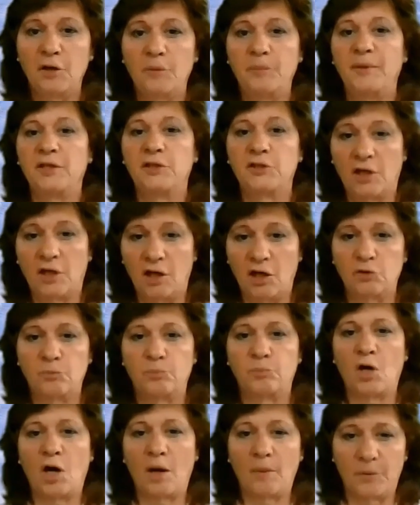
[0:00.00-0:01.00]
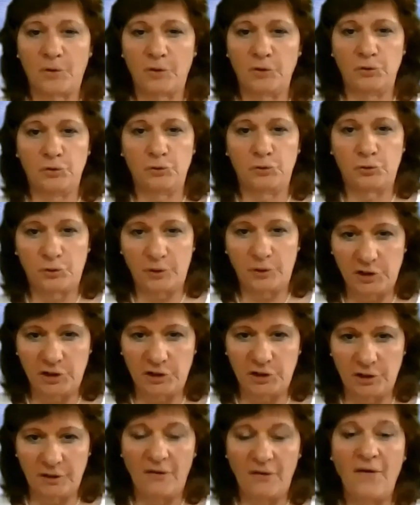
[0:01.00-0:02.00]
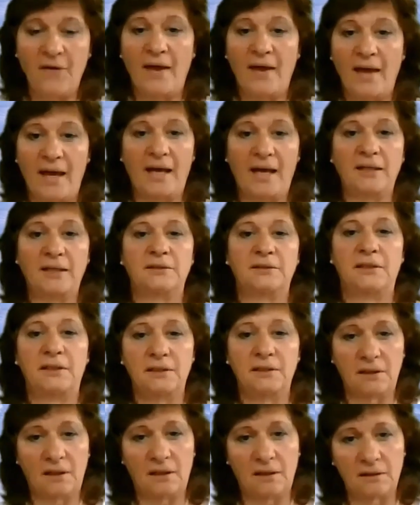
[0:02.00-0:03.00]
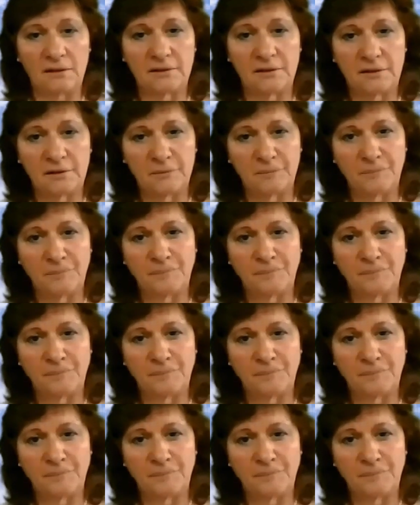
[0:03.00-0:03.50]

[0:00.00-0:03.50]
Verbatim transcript: to be taught proper nutrition and detox.